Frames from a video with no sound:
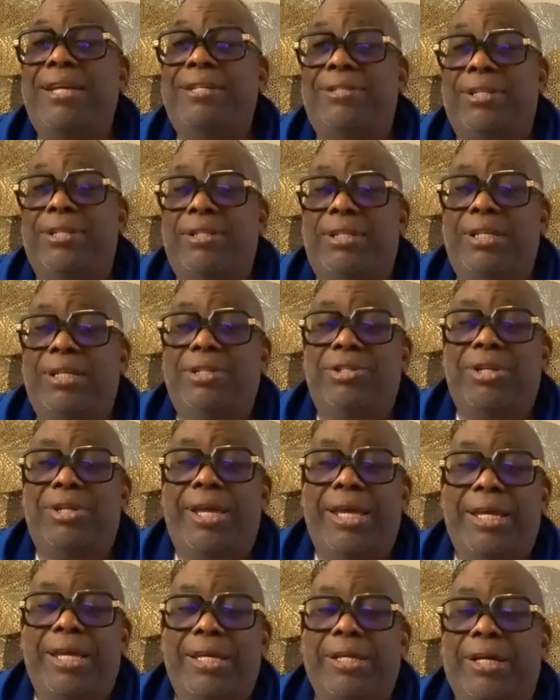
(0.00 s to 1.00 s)
he's a
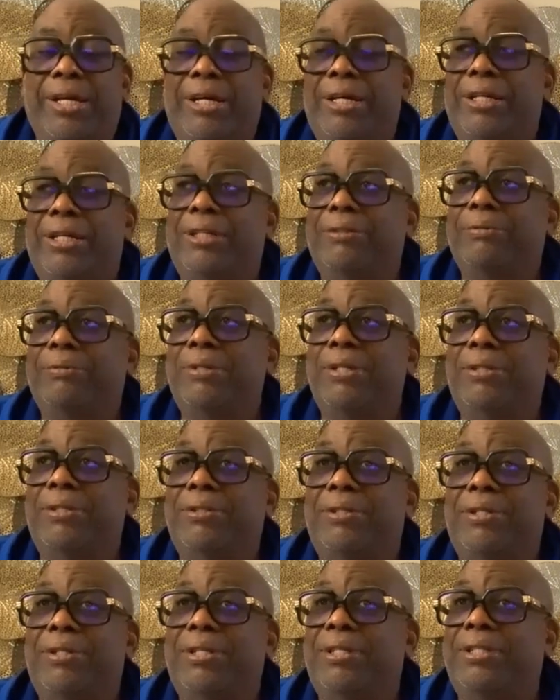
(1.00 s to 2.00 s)
DJ.
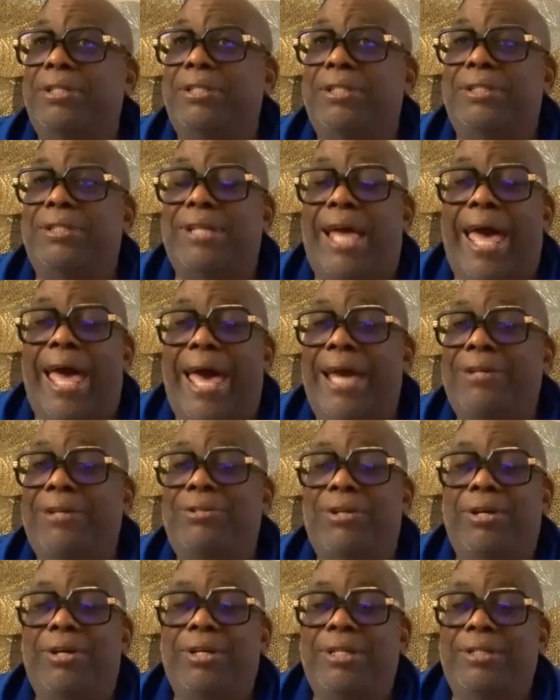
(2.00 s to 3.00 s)
He's an
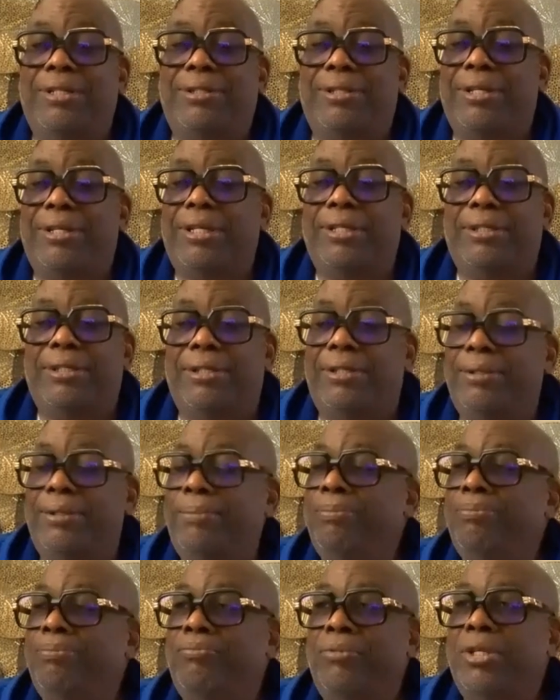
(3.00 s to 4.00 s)
actor. He's
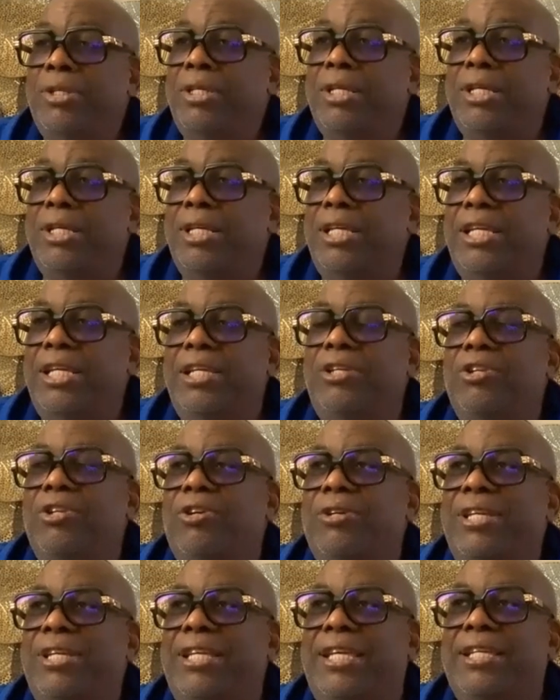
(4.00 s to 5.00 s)

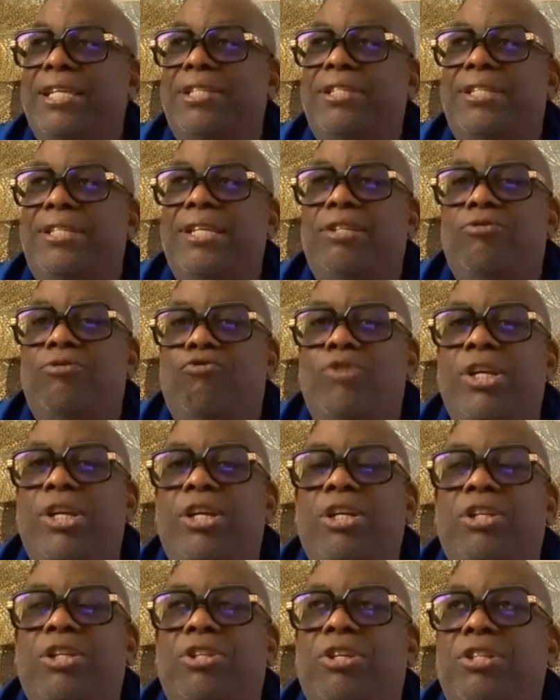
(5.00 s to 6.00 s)
he gets these
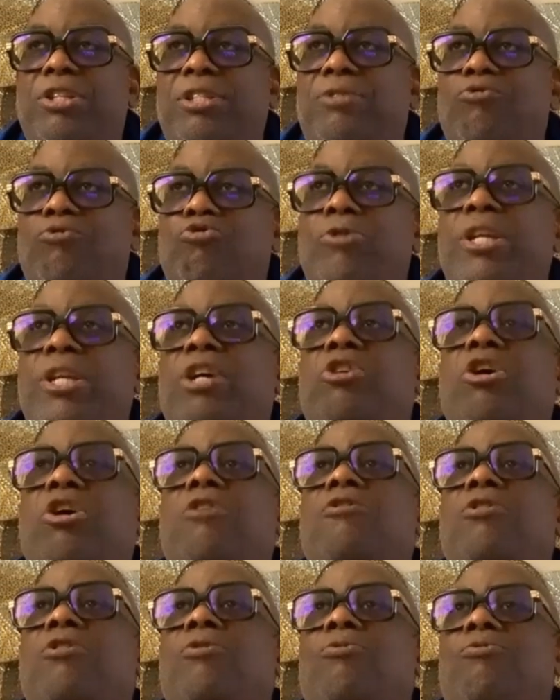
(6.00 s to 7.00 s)

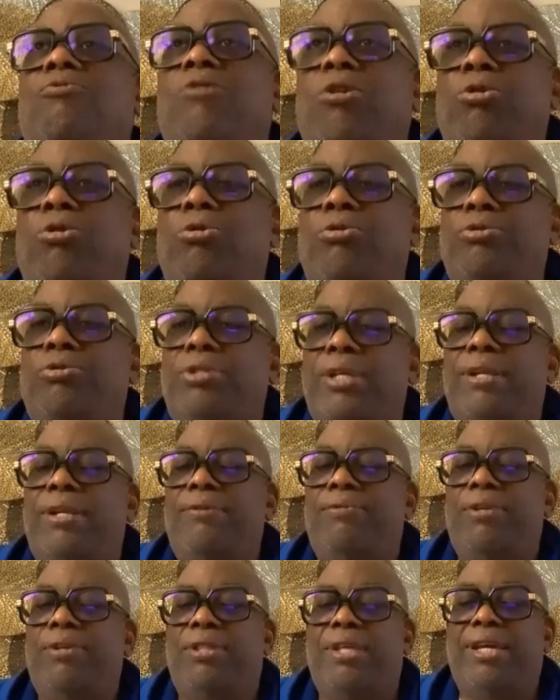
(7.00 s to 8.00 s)
reoccurring roles and
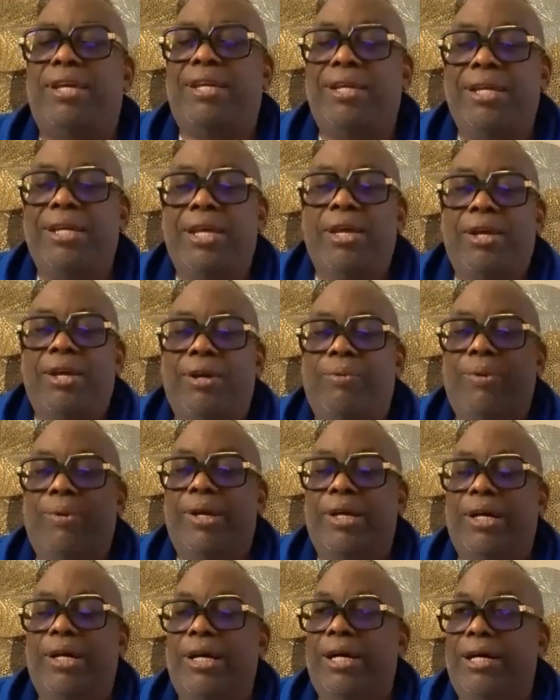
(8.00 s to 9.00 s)
everything.
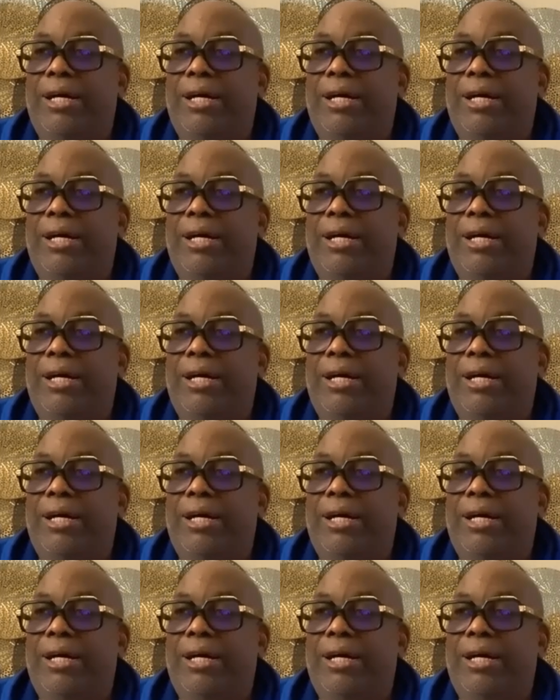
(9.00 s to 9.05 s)
Yeah.